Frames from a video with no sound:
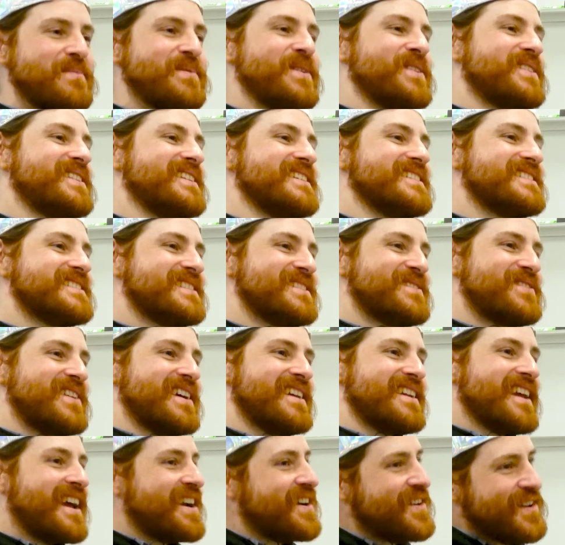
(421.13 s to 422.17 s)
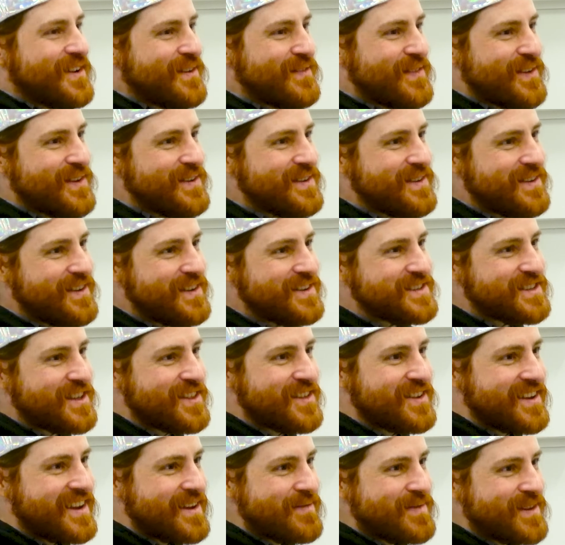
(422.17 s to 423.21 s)
hypnotist, right? I don't know if you saw
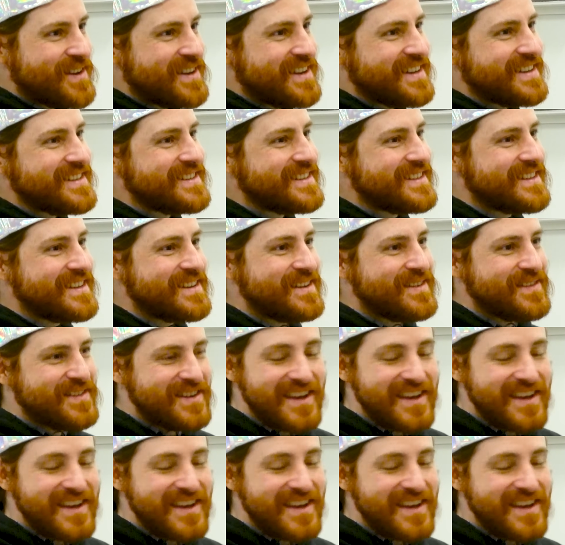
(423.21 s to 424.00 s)
the hypnotist. Yeah.